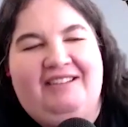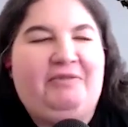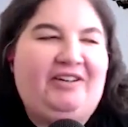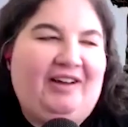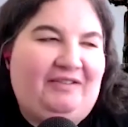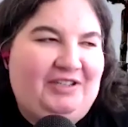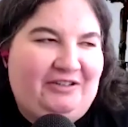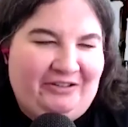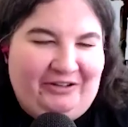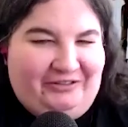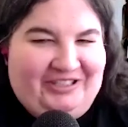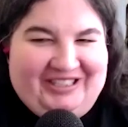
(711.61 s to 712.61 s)
we don't have to do
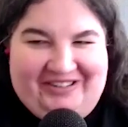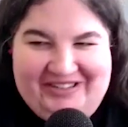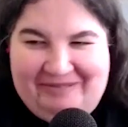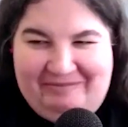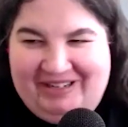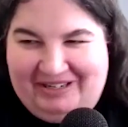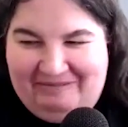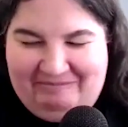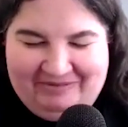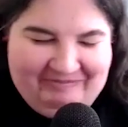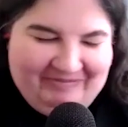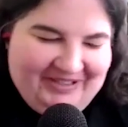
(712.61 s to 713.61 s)
the whole series. I'm not going
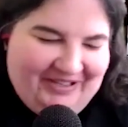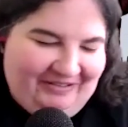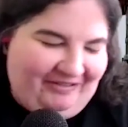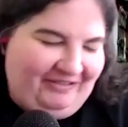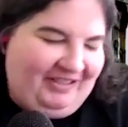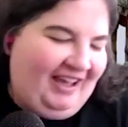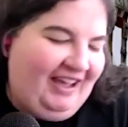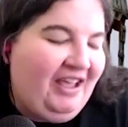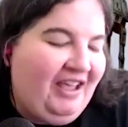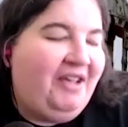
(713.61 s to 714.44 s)
mm-hmm. to put you through that.